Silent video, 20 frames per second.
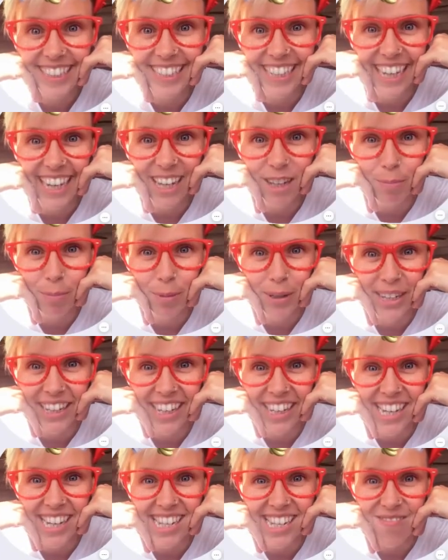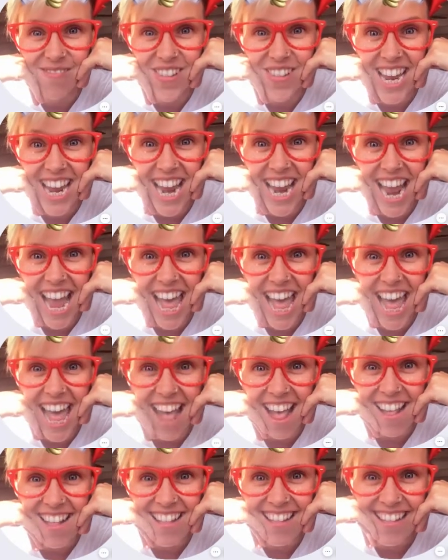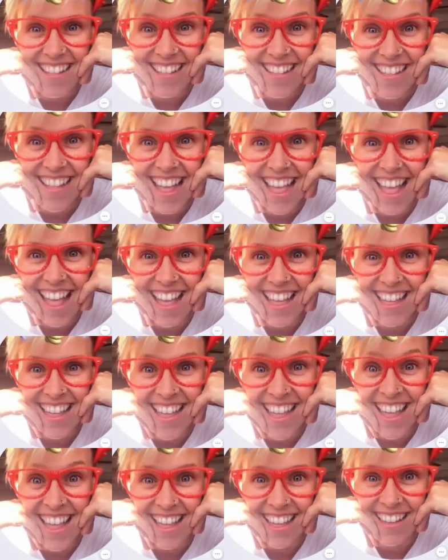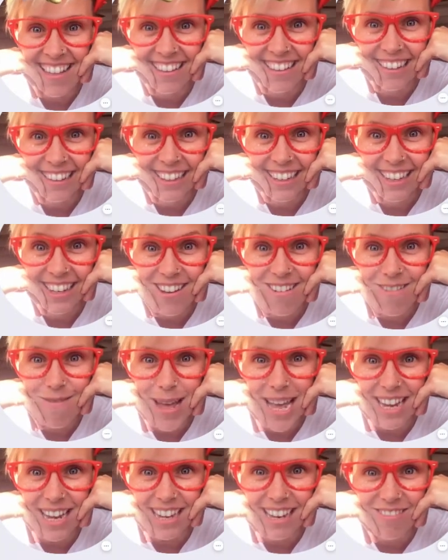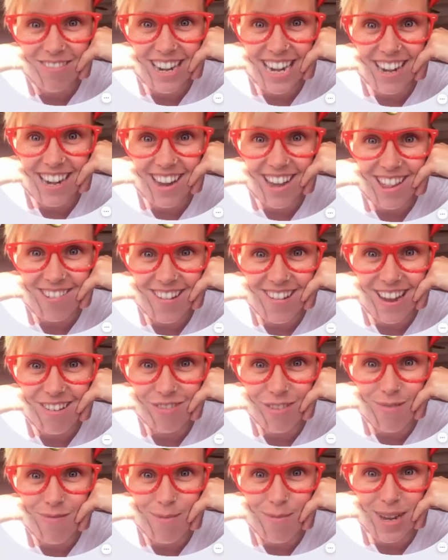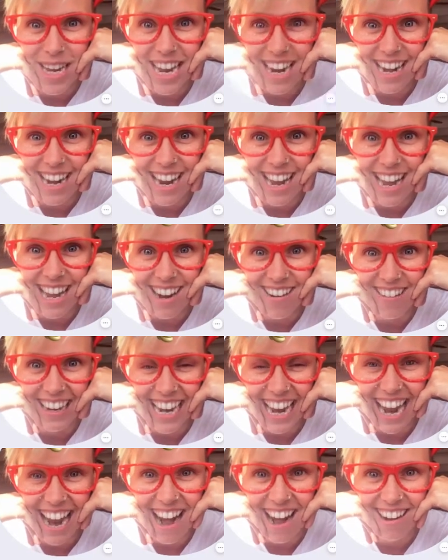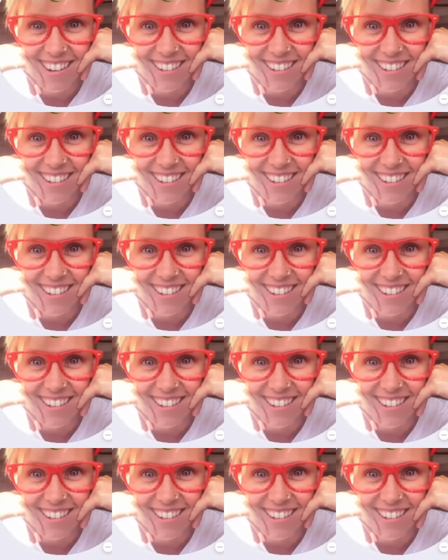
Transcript: Sounds pretty good to me, huh? Huh? Huh? Go back and read all the way from the beginning. I don't care.